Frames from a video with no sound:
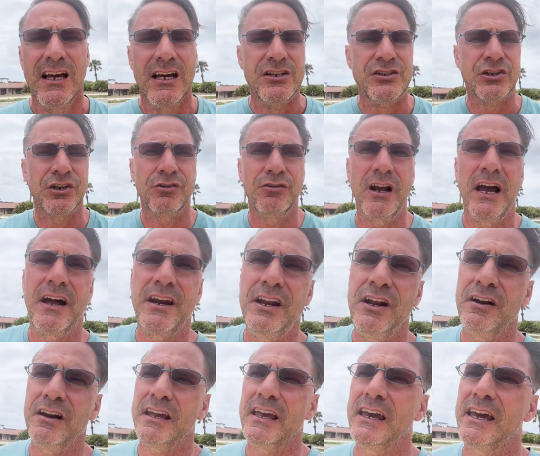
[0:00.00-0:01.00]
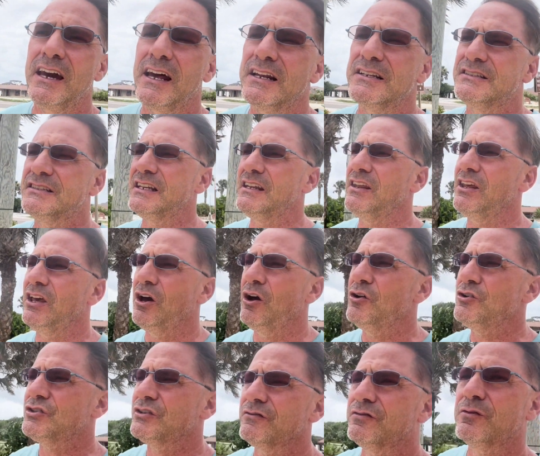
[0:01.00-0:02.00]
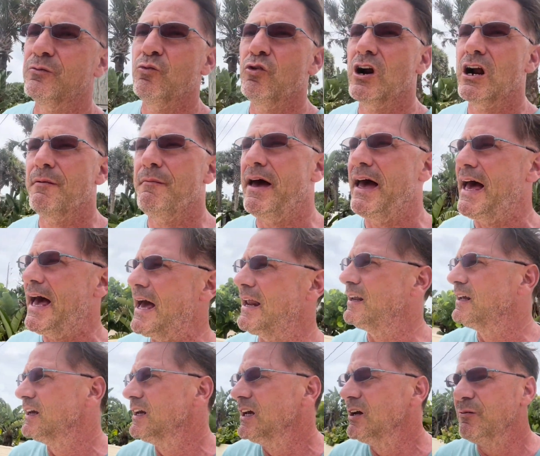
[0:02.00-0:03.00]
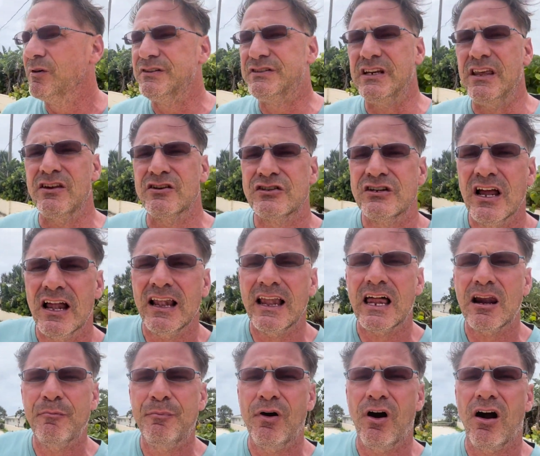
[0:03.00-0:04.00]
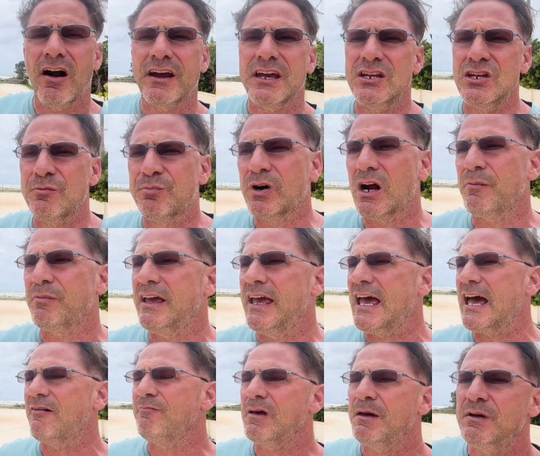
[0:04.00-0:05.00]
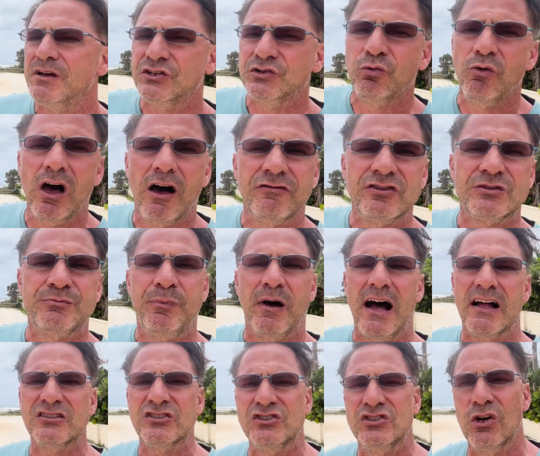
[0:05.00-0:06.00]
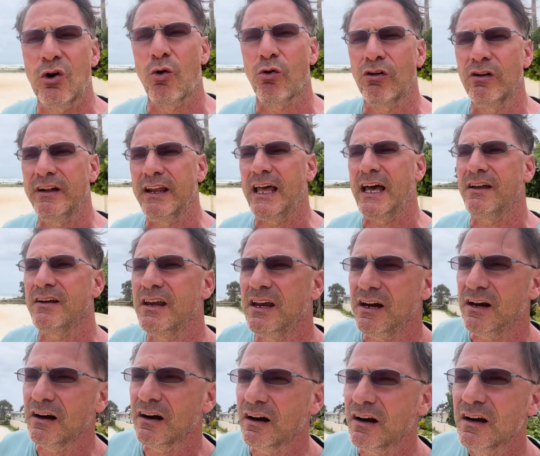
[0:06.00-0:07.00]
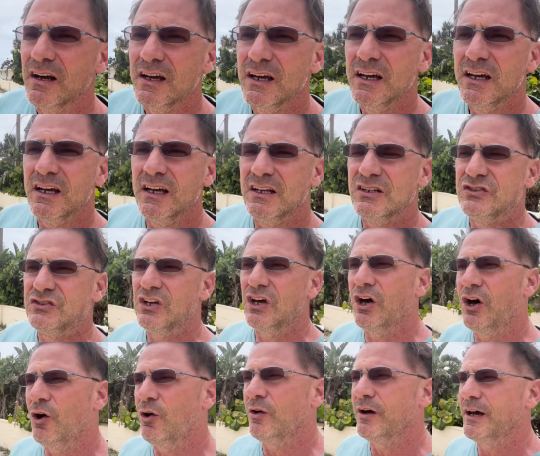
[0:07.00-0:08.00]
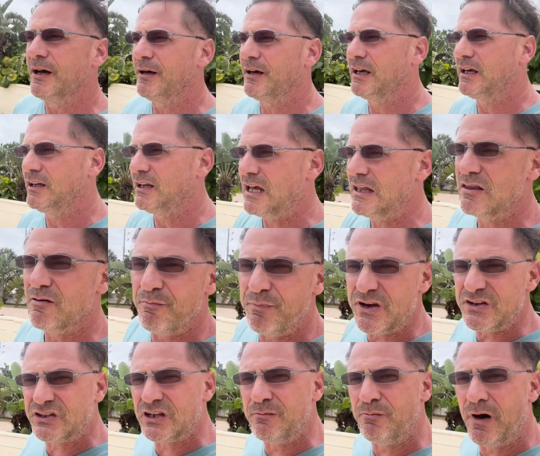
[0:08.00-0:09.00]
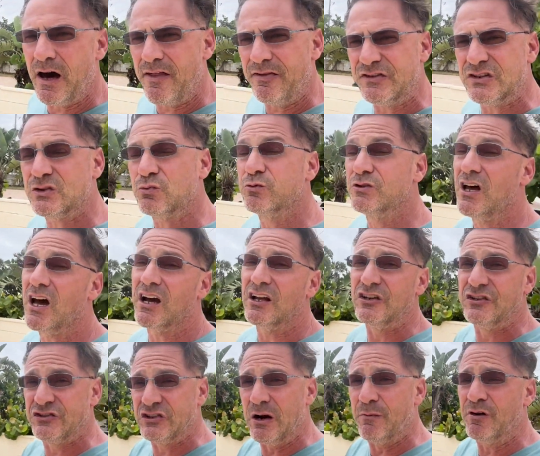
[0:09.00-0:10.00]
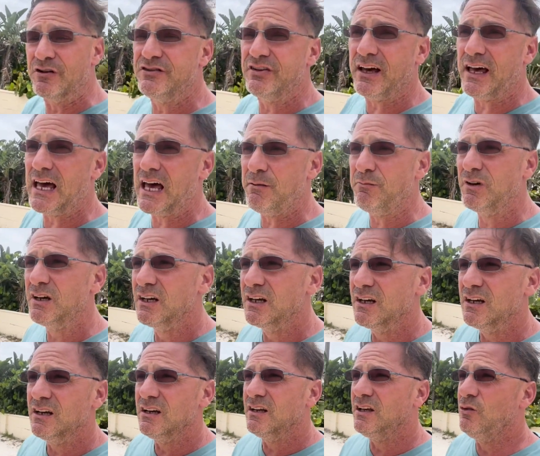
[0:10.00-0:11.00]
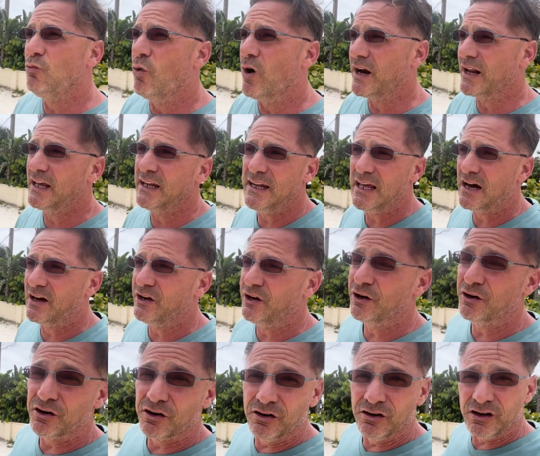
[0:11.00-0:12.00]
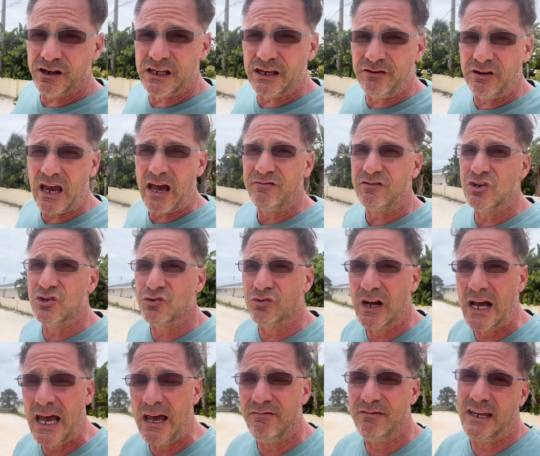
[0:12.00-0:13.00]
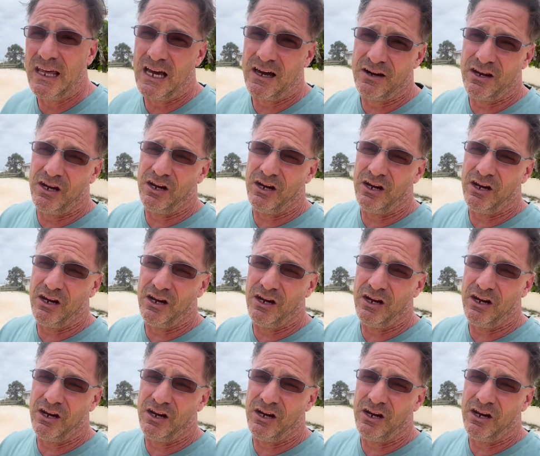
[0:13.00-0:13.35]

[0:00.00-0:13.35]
Turn around here, you can kind of see the ocean from where I'm at. But see, there's not a lot of parking. You probably have maybe 12 spots total down here. So in the busy months, we're talking summertime, you want to get down here early if you have to drive down